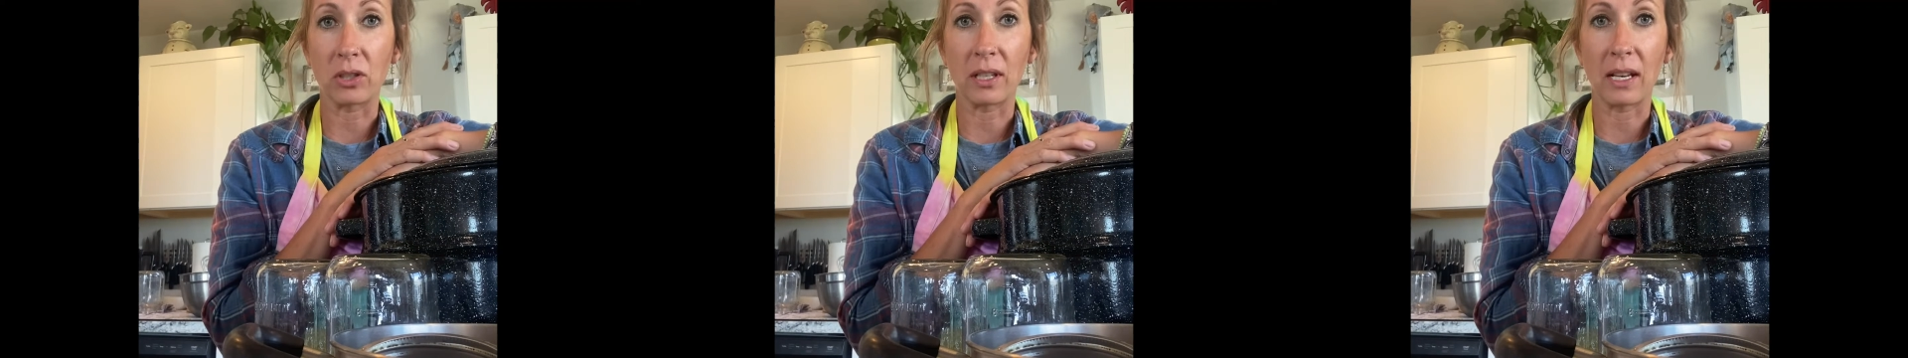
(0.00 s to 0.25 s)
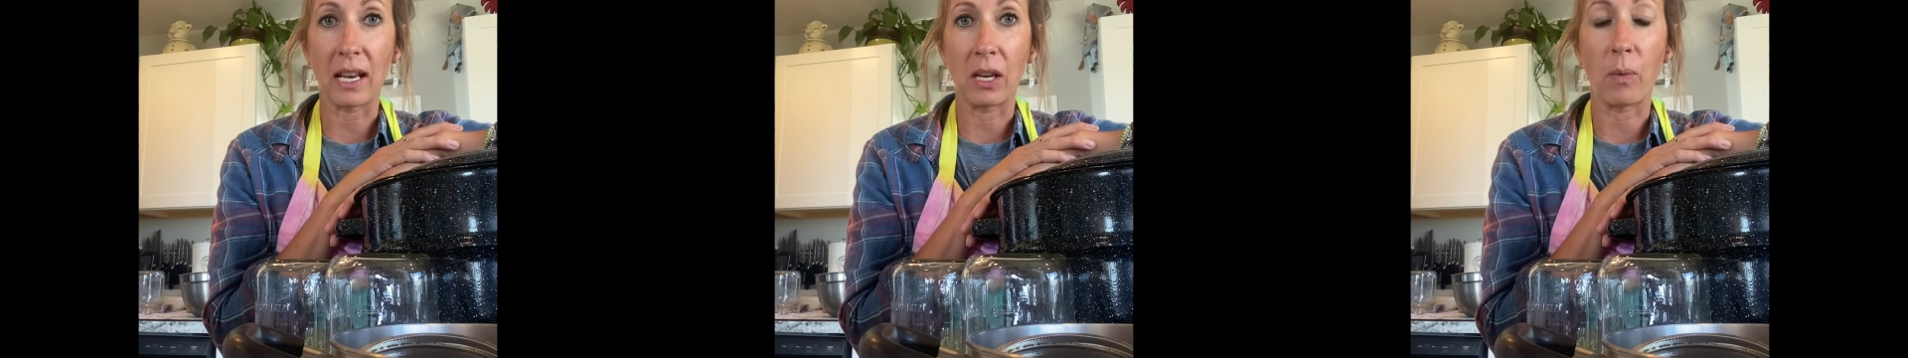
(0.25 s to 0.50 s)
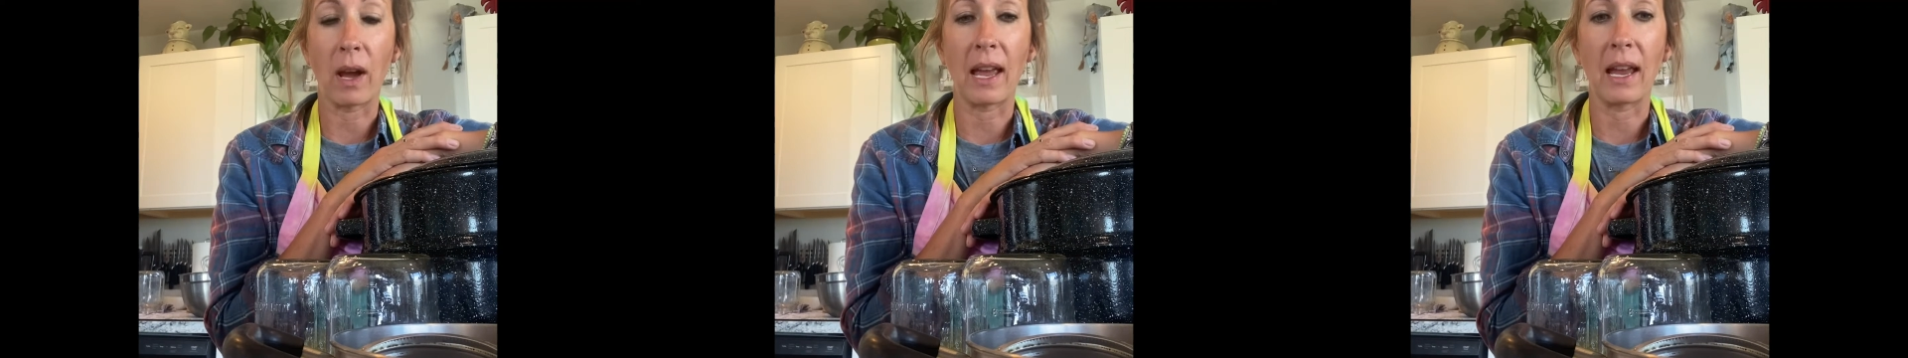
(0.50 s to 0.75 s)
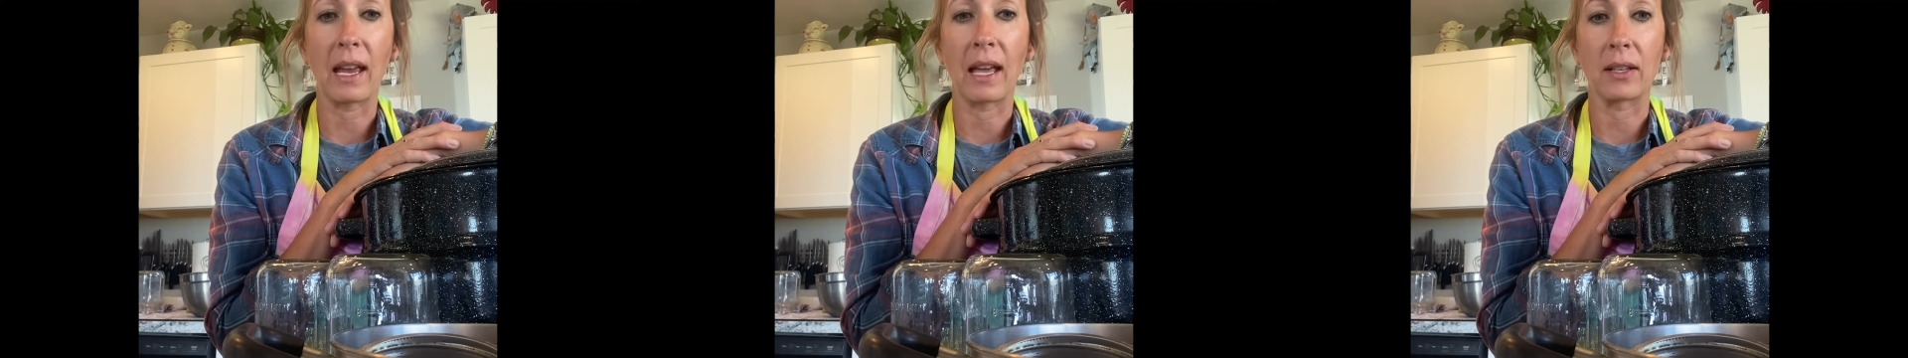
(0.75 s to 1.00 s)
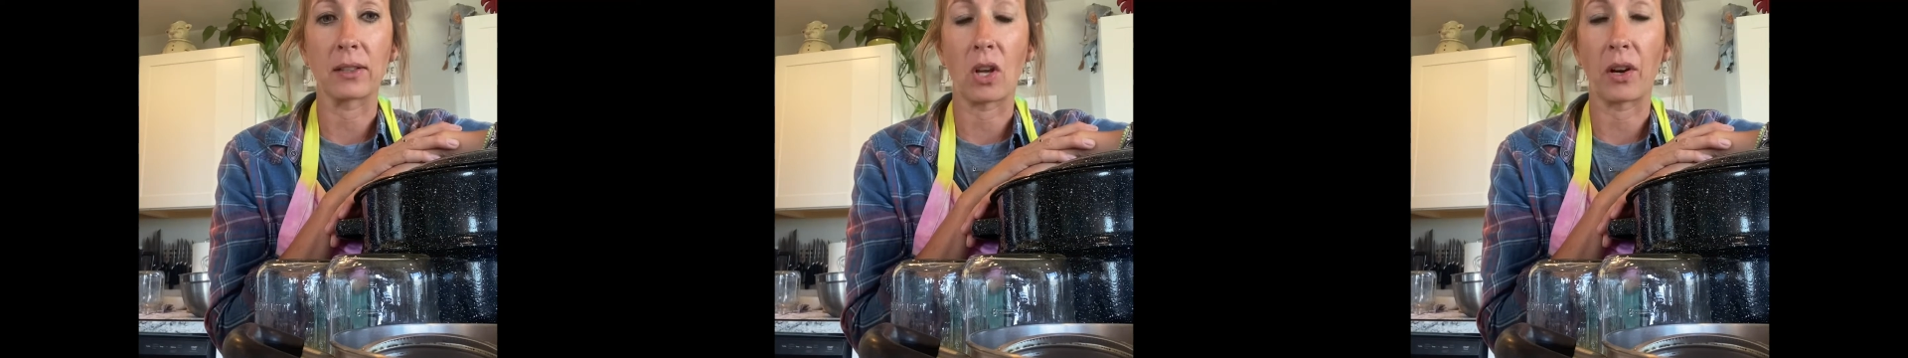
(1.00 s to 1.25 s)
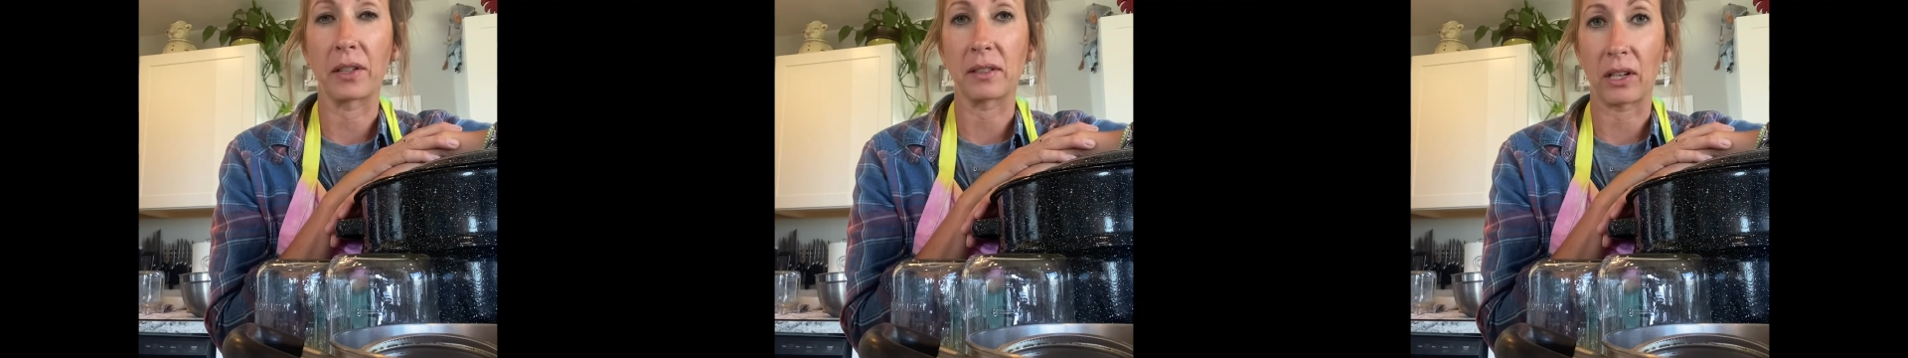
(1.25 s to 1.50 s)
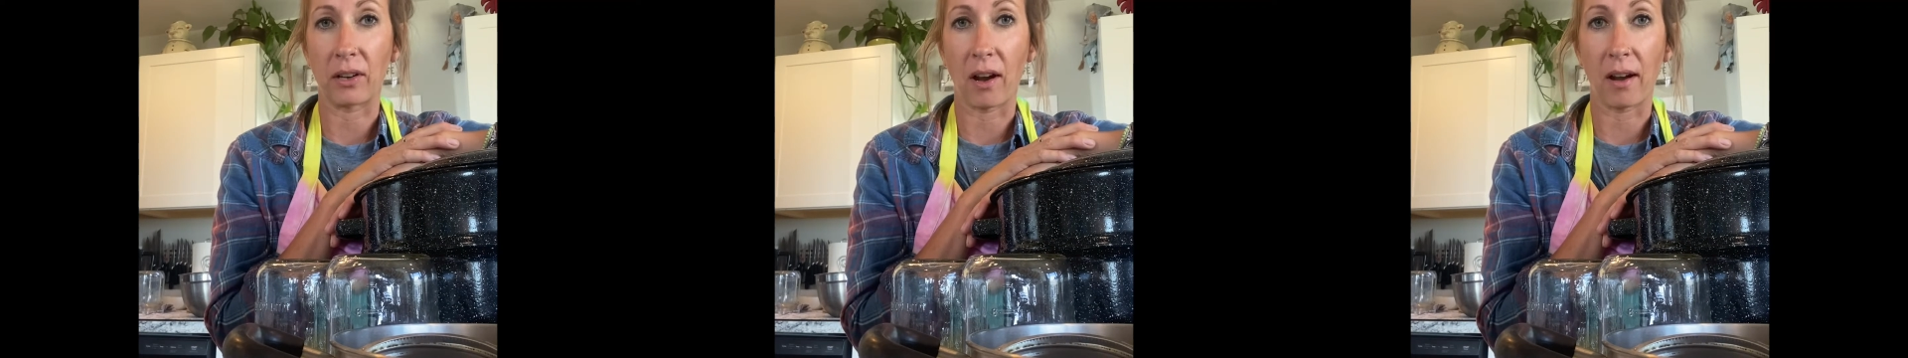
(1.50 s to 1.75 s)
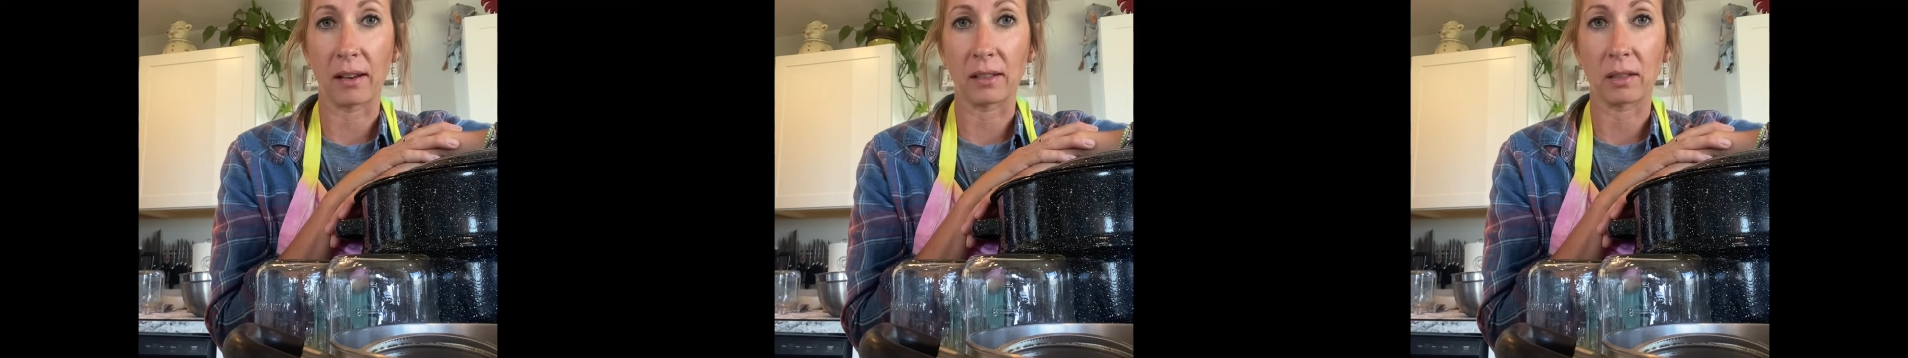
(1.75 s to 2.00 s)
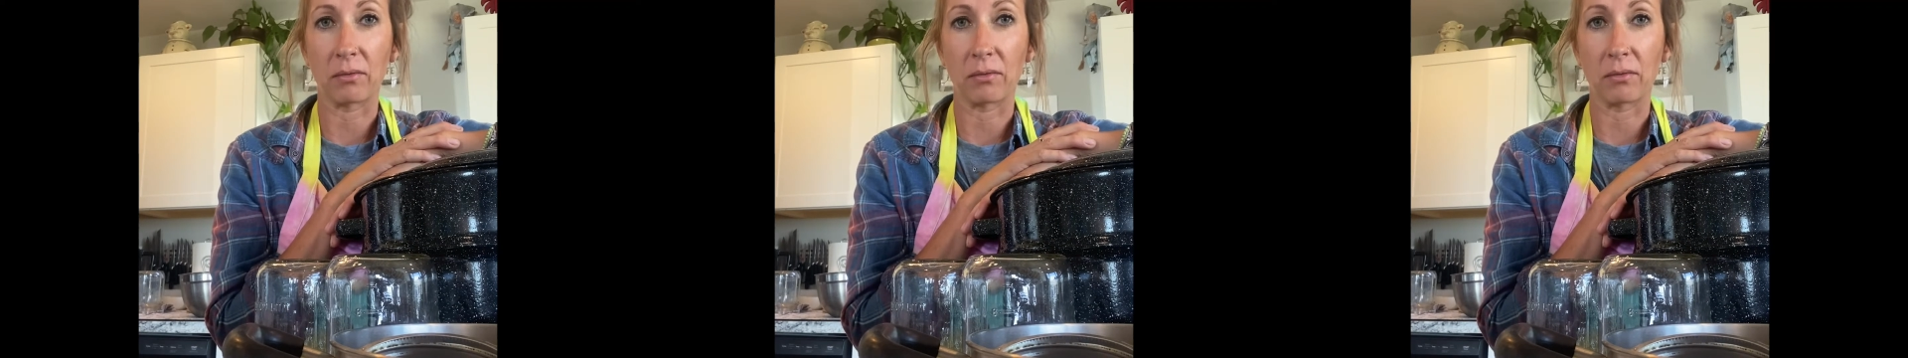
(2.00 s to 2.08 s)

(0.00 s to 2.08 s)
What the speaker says: in any way and as long as they're not